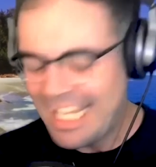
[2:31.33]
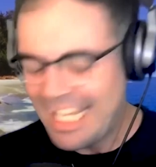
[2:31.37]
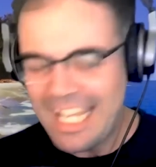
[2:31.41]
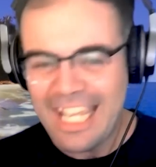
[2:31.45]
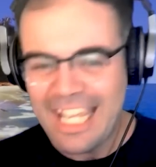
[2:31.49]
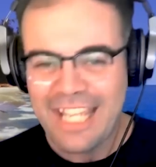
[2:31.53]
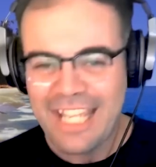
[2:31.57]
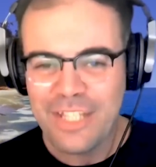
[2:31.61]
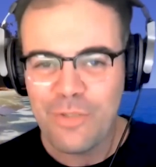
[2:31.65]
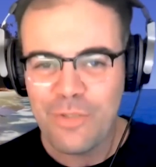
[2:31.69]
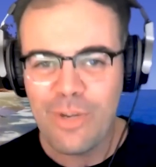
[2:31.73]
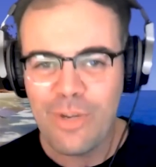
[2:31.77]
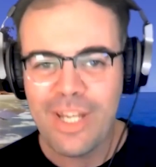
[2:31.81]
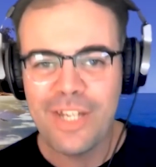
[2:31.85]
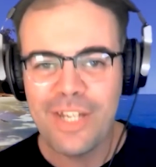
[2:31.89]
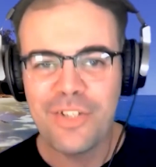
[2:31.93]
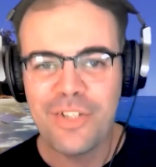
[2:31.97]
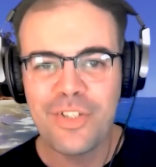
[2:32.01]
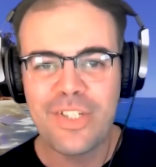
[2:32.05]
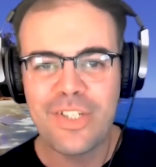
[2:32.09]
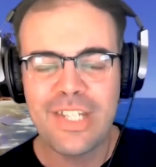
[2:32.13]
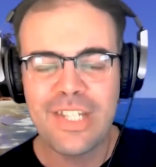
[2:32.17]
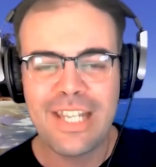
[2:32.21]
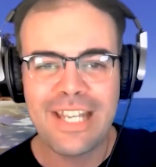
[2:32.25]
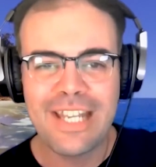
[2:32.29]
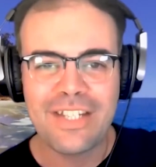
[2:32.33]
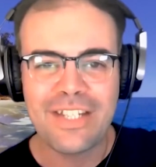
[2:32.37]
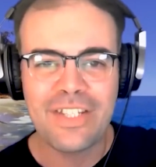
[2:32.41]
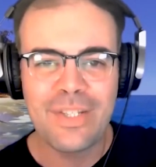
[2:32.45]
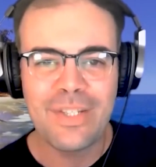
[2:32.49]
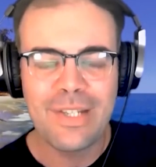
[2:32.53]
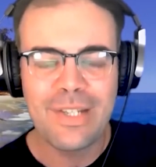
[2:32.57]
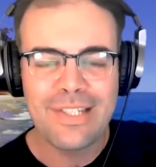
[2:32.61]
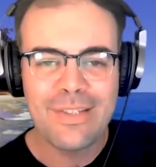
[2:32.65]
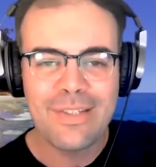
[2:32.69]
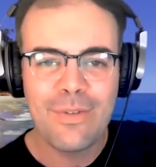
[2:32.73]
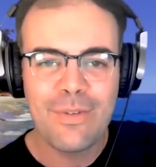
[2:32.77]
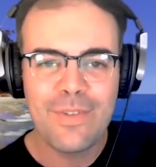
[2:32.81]
It's quite interesting, actually,
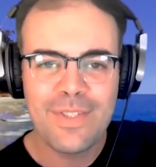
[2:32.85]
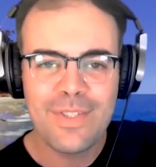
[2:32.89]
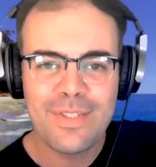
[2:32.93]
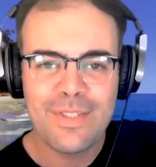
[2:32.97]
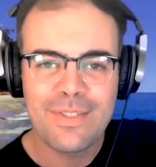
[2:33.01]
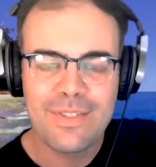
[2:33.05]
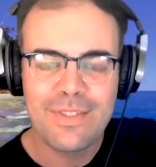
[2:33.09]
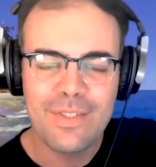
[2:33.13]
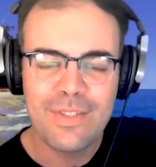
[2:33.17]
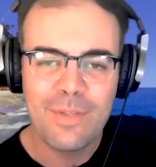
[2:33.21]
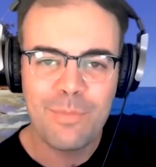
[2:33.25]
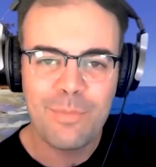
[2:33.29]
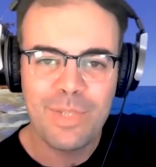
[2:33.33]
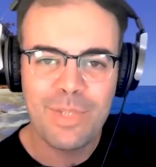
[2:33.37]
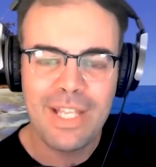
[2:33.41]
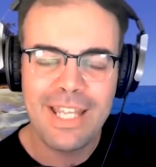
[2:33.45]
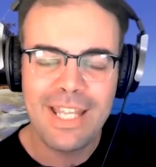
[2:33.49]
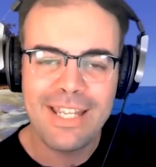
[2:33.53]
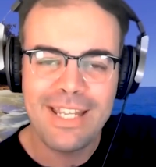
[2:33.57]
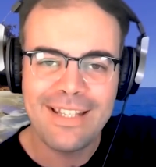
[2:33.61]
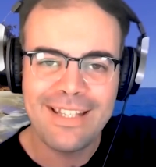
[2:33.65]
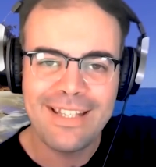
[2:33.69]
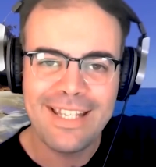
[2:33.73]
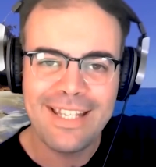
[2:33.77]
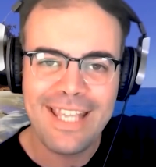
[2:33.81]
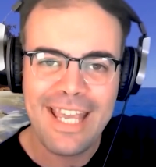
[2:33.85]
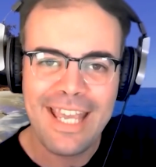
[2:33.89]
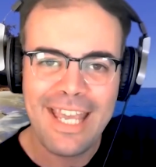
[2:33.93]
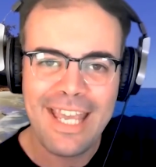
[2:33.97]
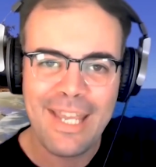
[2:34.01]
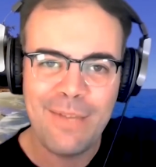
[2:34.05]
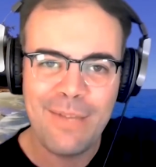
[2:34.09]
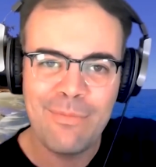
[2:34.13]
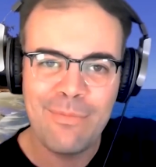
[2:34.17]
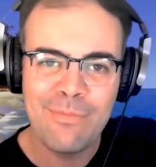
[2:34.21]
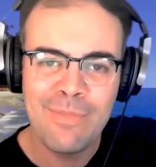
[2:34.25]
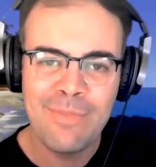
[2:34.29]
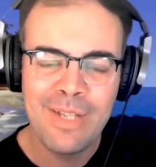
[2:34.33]
as I was sort of playing the
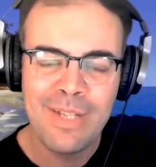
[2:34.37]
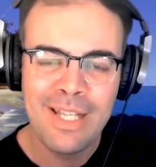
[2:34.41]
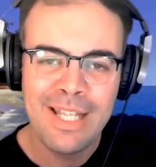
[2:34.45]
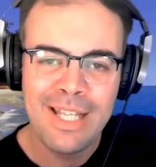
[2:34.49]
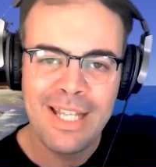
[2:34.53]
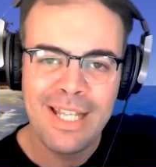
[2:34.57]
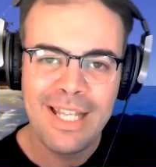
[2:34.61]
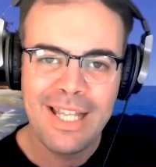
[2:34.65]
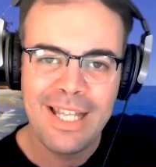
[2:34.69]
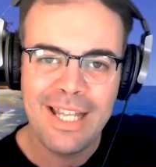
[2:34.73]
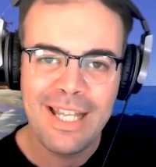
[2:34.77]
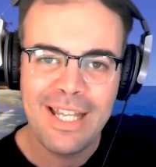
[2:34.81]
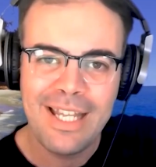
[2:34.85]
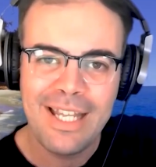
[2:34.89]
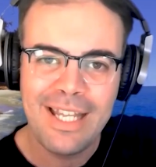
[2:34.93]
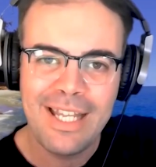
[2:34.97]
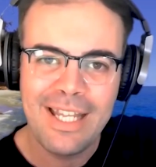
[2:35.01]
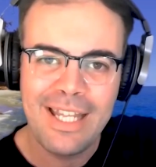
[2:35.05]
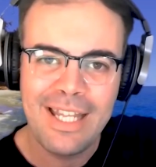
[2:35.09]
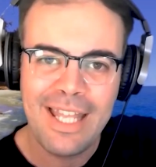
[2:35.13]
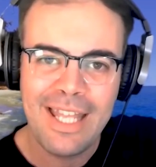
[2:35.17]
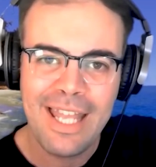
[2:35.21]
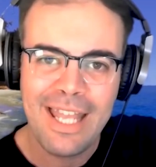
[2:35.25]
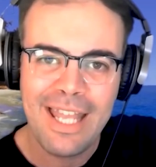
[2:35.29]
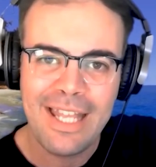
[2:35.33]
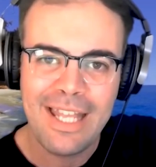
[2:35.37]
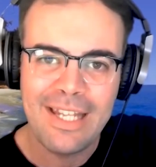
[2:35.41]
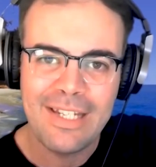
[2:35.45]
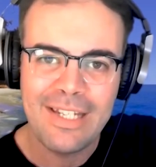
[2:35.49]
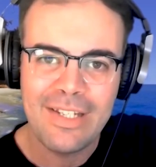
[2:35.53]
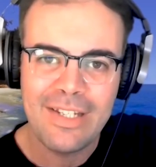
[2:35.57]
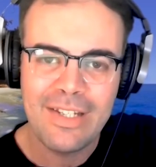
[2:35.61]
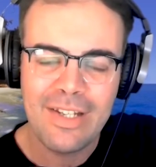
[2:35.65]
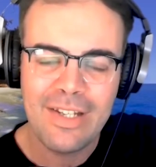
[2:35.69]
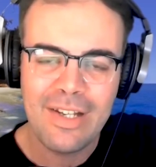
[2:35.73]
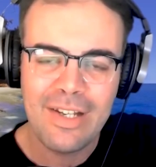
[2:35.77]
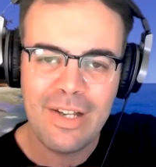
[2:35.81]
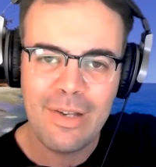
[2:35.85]
game
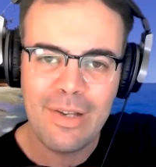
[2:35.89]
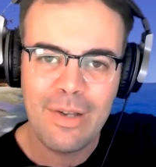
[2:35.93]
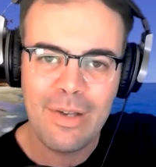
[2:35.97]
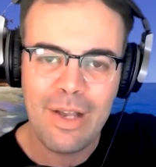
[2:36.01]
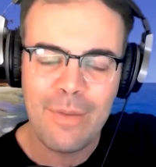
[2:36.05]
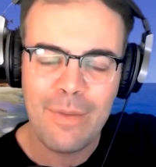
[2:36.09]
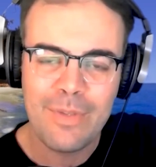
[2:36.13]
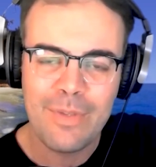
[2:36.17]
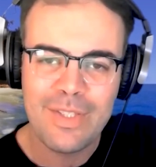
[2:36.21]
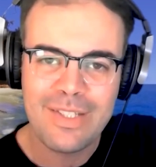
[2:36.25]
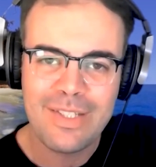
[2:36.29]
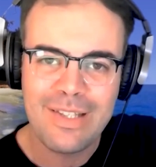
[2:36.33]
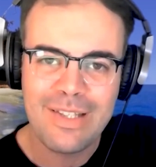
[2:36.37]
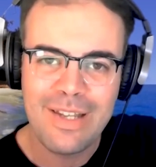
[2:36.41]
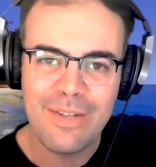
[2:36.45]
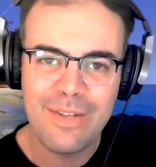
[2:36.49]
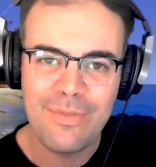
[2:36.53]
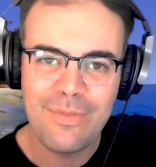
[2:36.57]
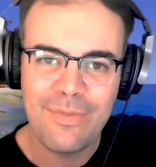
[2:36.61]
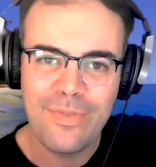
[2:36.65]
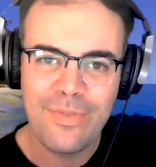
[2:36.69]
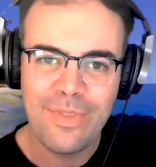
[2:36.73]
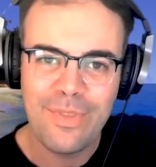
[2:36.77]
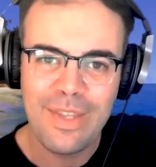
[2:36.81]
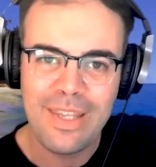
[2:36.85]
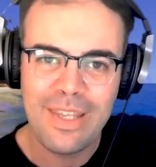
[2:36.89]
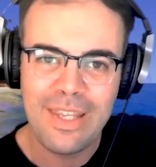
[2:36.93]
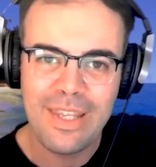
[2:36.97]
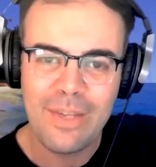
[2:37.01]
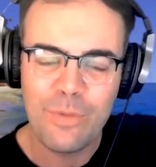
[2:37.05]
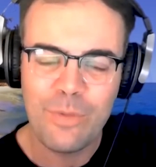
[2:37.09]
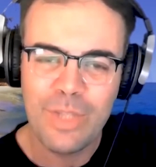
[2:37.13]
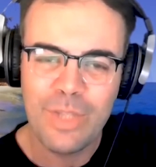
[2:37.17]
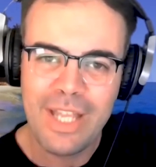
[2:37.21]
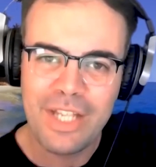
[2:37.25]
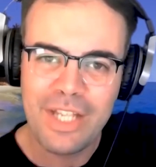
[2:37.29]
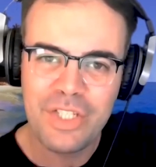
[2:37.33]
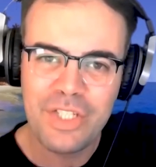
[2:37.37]
and I was kind of thinking,
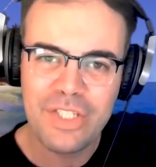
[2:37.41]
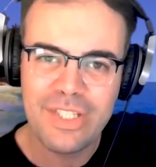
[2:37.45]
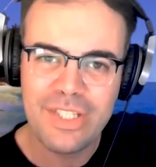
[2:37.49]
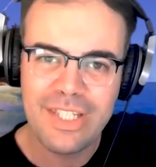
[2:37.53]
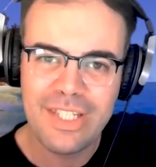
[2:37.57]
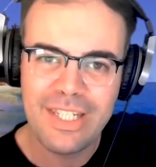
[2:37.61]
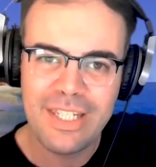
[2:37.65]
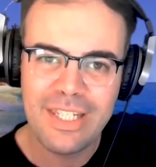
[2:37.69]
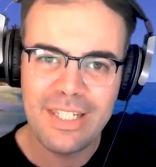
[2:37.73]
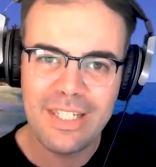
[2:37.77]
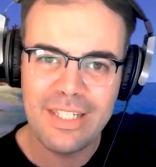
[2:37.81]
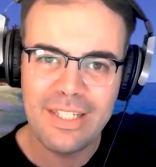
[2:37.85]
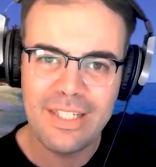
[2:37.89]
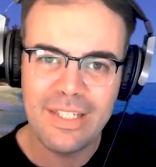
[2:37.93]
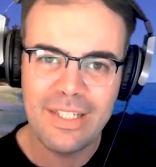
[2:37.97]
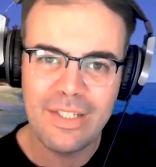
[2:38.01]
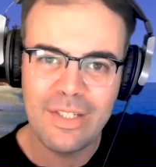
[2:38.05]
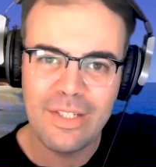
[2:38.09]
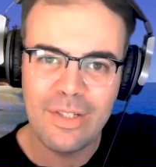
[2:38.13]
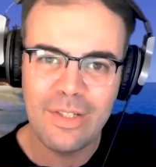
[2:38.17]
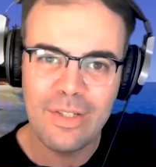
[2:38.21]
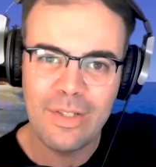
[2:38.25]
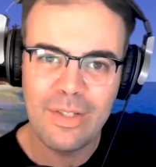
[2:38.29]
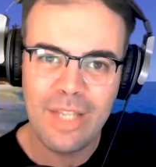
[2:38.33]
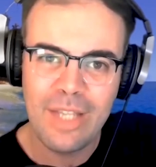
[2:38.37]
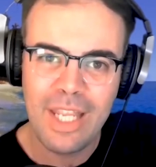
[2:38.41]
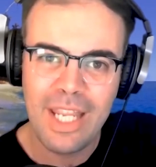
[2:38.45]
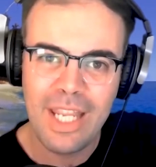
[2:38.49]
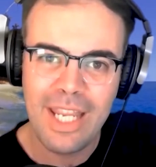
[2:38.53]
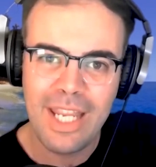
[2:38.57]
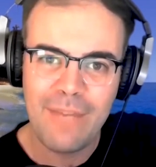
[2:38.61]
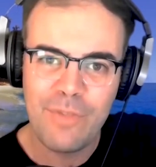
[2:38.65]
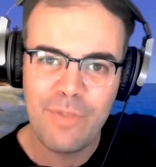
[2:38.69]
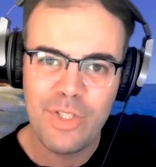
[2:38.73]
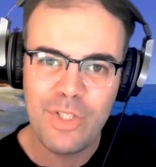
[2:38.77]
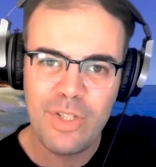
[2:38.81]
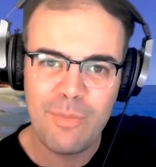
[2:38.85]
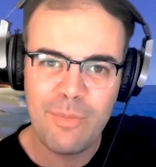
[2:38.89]
well, actually,
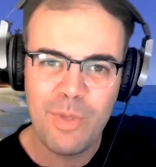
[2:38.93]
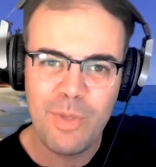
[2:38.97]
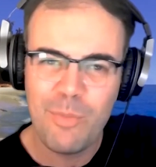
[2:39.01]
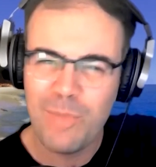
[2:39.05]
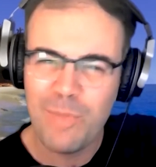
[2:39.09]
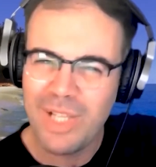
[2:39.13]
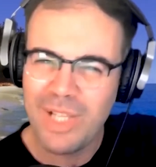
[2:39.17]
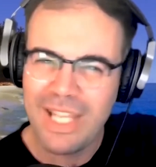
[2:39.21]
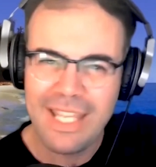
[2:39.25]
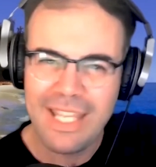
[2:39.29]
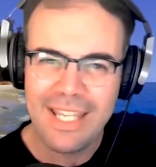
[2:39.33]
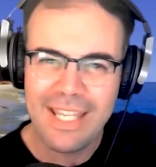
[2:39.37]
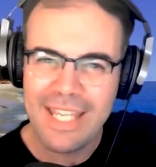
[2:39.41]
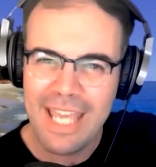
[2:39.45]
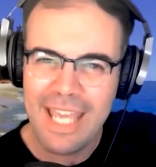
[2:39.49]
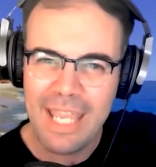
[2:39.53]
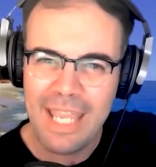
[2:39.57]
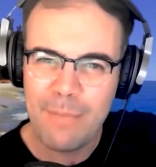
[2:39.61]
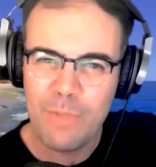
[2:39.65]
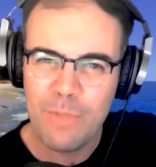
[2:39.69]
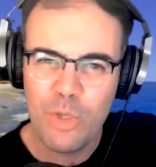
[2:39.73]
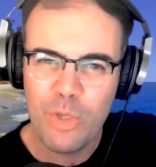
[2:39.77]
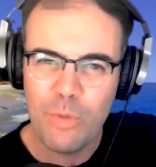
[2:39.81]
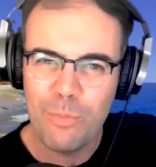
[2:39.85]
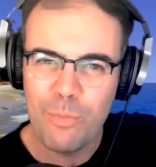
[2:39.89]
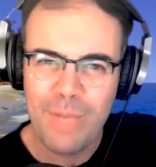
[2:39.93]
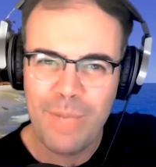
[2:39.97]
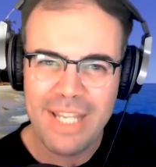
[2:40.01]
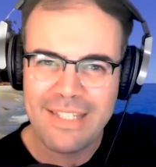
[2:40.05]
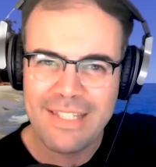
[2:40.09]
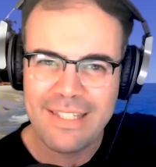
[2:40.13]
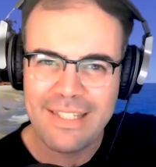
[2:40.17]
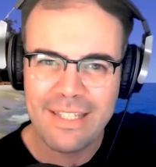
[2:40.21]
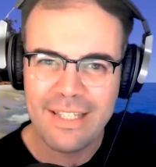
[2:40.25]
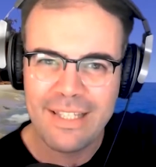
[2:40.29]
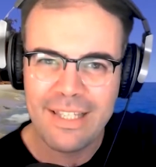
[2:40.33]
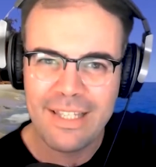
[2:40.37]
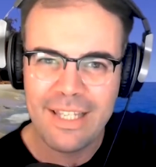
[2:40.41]
every time you play a game, you're
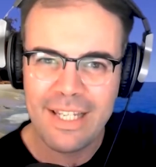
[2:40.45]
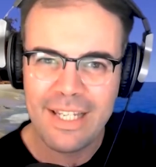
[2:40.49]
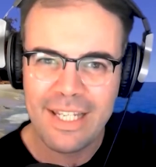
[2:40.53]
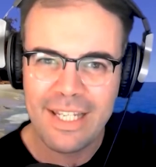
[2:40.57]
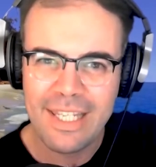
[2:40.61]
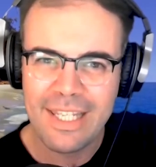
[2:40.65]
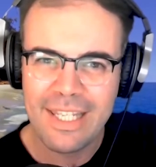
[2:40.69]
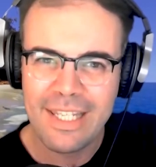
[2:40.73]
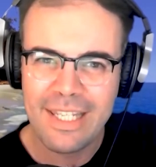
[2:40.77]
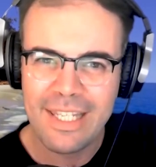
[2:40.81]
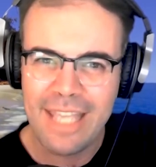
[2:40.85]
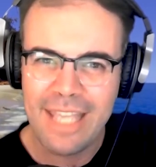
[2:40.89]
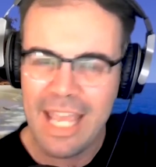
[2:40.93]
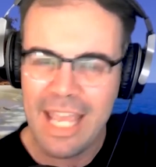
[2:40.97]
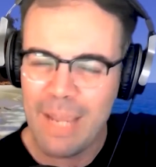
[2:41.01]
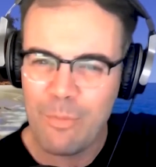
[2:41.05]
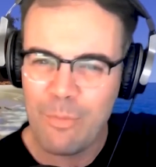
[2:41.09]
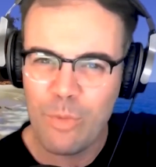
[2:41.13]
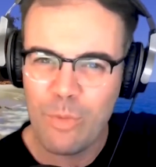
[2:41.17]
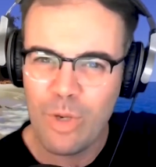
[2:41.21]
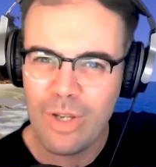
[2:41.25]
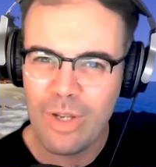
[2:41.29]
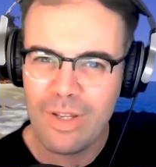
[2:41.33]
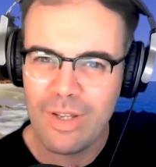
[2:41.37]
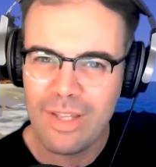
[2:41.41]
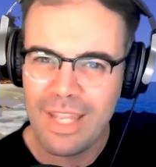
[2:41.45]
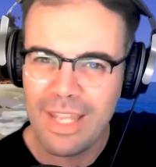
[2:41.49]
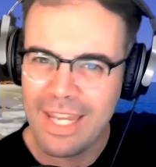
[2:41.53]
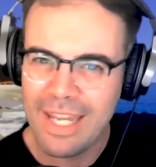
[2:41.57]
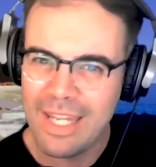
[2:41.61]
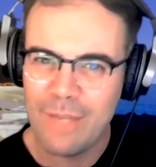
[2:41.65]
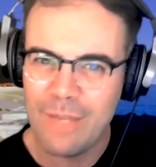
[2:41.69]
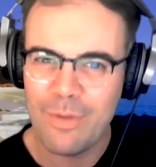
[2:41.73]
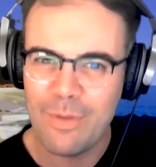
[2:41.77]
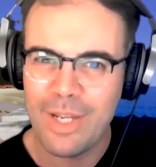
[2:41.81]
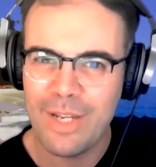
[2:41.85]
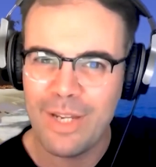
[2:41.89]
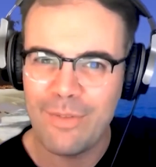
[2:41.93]
basically a camera
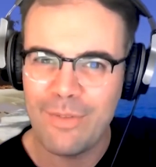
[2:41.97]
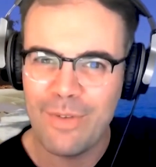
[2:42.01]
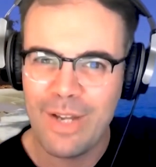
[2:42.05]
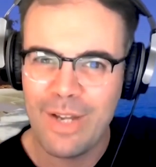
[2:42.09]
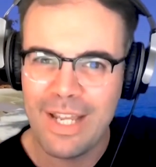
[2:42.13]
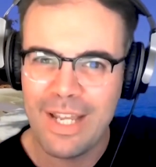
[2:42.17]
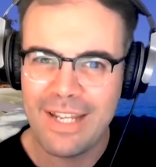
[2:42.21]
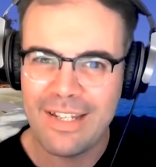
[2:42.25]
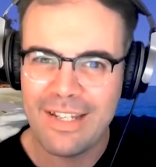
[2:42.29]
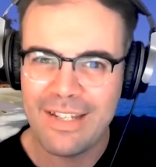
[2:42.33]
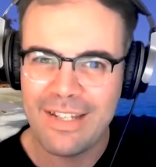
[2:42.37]
anyway, right?